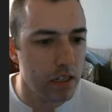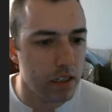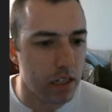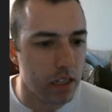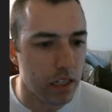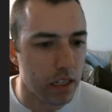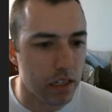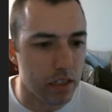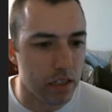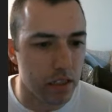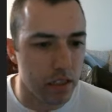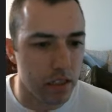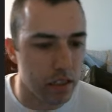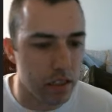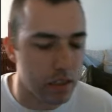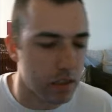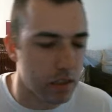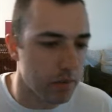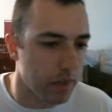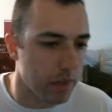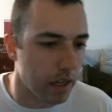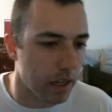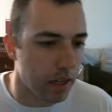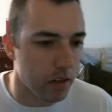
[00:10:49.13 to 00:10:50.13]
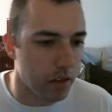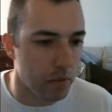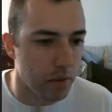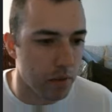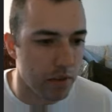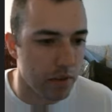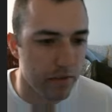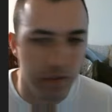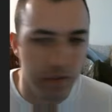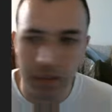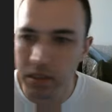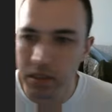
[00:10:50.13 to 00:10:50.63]
Change this to be handled
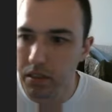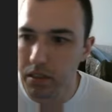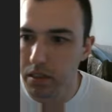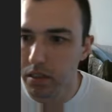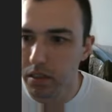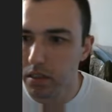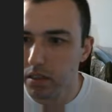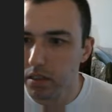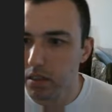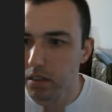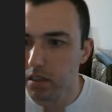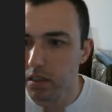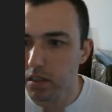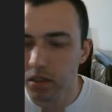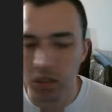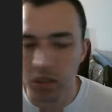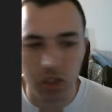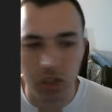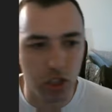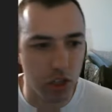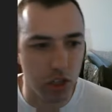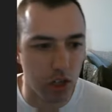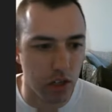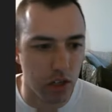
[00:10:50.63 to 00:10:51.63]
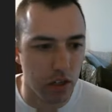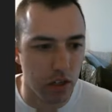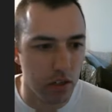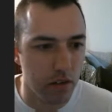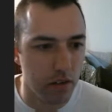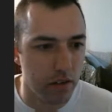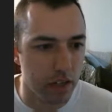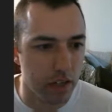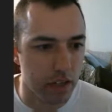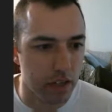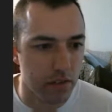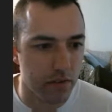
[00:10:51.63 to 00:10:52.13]
by physics.
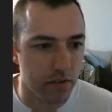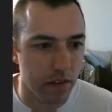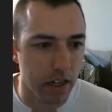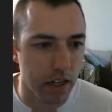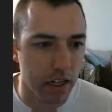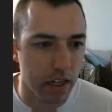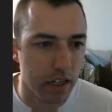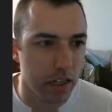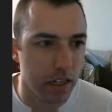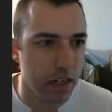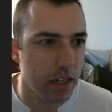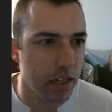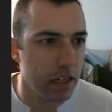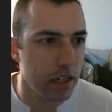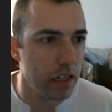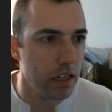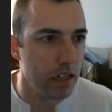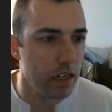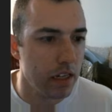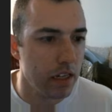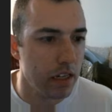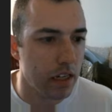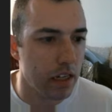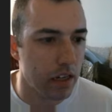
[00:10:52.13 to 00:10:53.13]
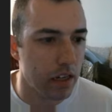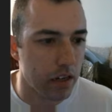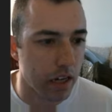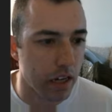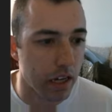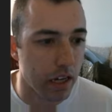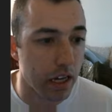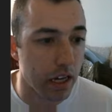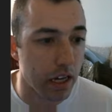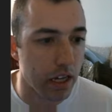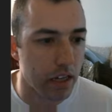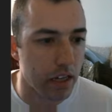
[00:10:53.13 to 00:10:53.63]
Sure, that's fine.
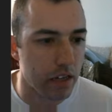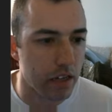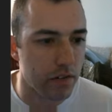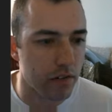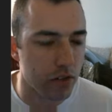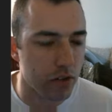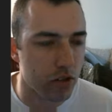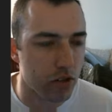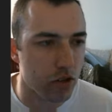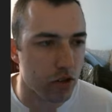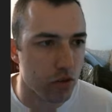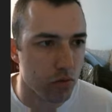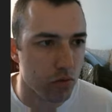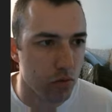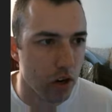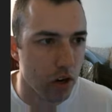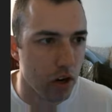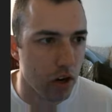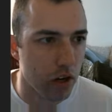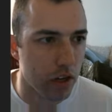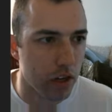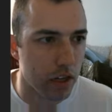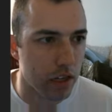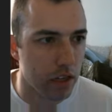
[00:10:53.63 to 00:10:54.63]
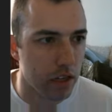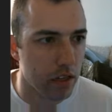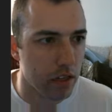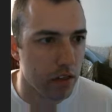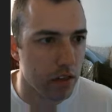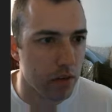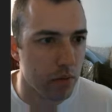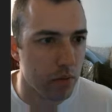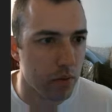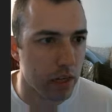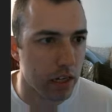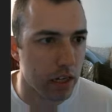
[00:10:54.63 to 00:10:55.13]
Okay, and then for
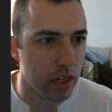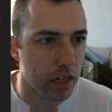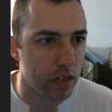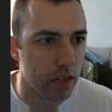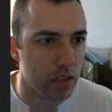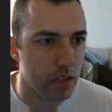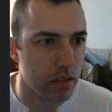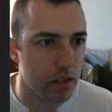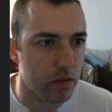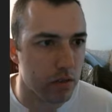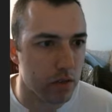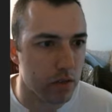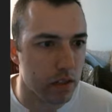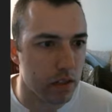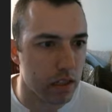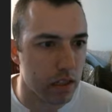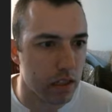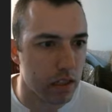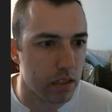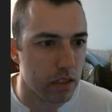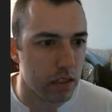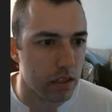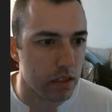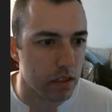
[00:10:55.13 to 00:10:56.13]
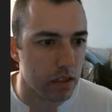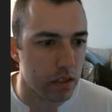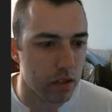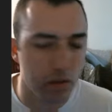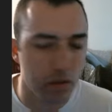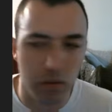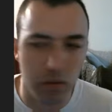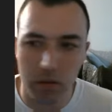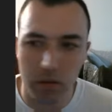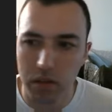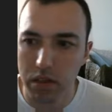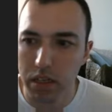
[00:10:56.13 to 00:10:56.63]
drawing, we can actually do a nice
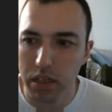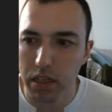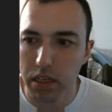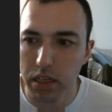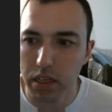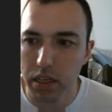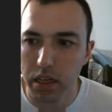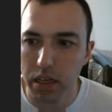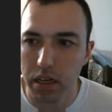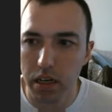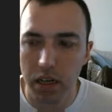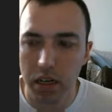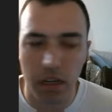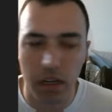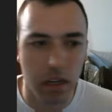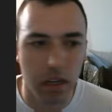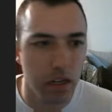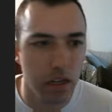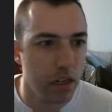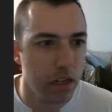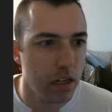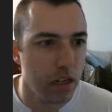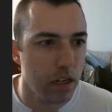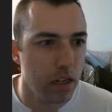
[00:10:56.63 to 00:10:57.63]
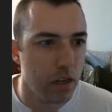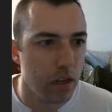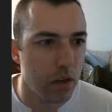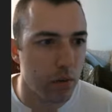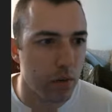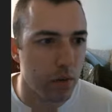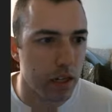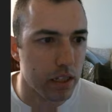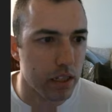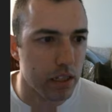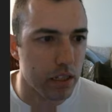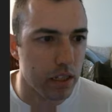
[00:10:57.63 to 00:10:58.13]
little thing here.
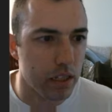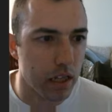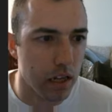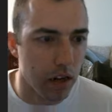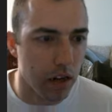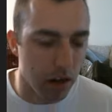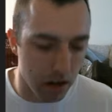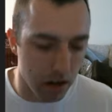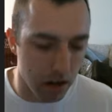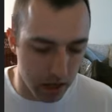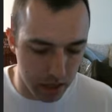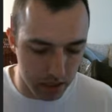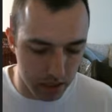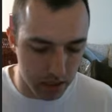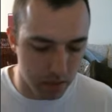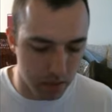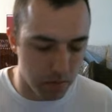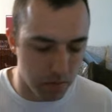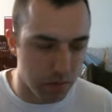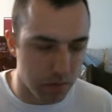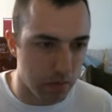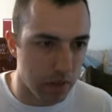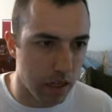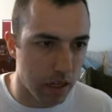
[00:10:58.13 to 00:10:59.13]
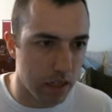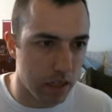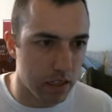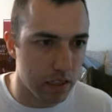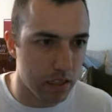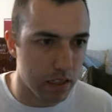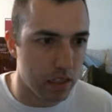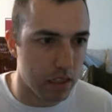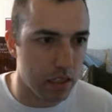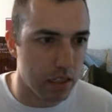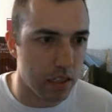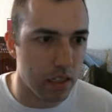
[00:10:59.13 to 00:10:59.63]
We can say our
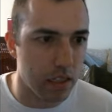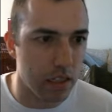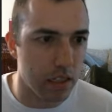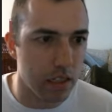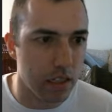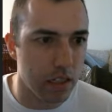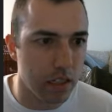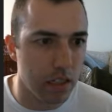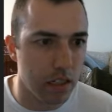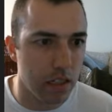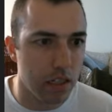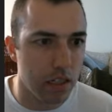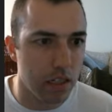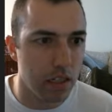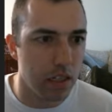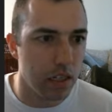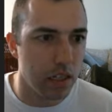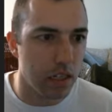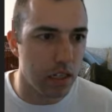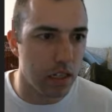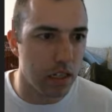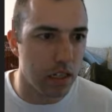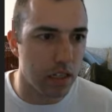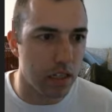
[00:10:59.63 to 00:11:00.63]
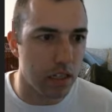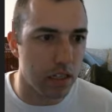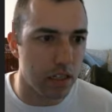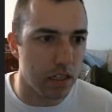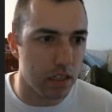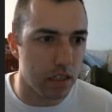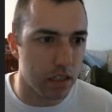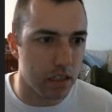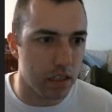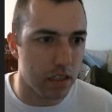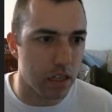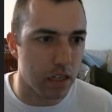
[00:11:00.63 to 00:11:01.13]
entity
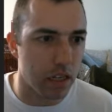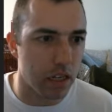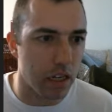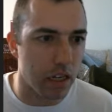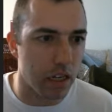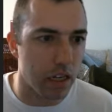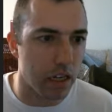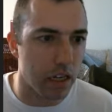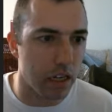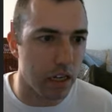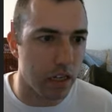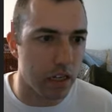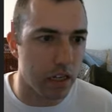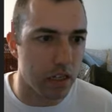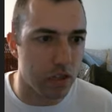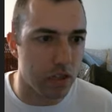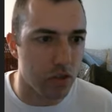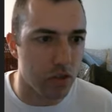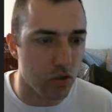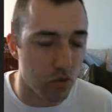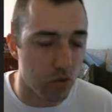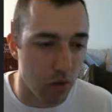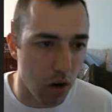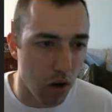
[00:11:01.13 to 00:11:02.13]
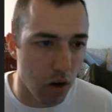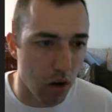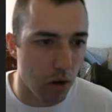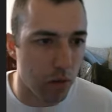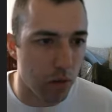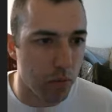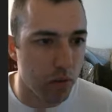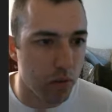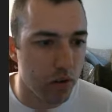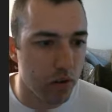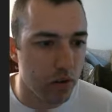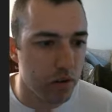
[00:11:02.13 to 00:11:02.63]
is a
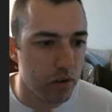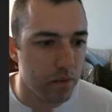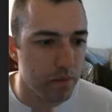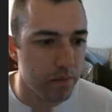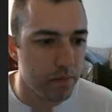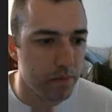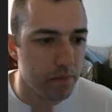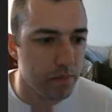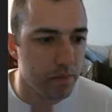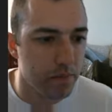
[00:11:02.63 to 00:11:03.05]
drawable,